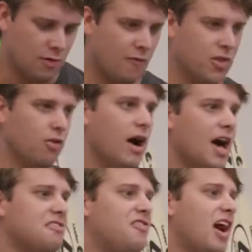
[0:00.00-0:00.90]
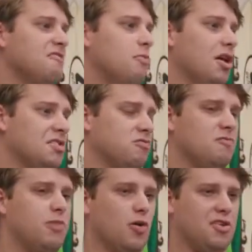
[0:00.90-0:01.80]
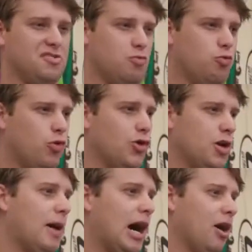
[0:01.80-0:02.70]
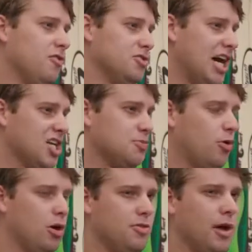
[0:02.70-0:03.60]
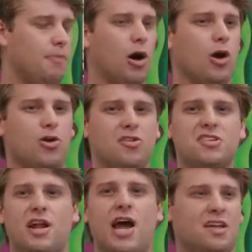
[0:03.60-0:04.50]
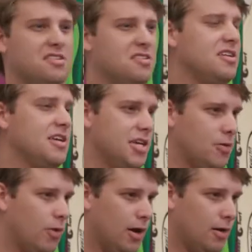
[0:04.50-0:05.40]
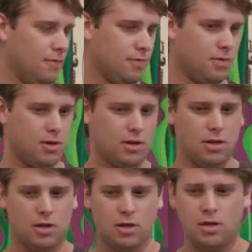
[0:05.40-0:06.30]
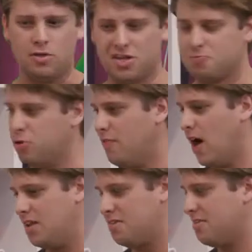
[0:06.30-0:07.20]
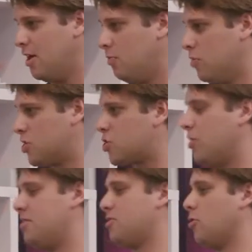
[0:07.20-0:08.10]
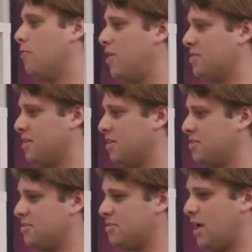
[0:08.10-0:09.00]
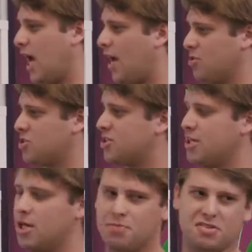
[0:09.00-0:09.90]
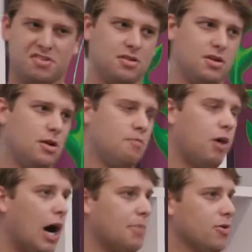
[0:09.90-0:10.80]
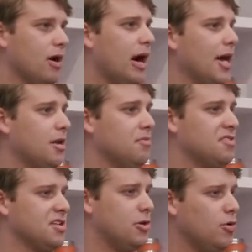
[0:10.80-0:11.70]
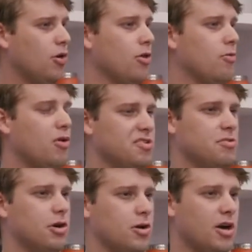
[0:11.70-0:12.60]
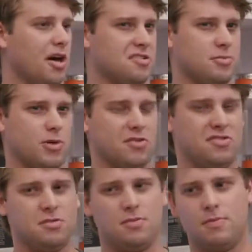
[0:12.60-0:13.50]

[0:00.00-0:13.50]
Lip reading: Over the last 5 months, we've built this really powerful dashboard that bar owners can access anywhere. This provides them with trends in their business, average tips, popular items, and who are their most loyal customers.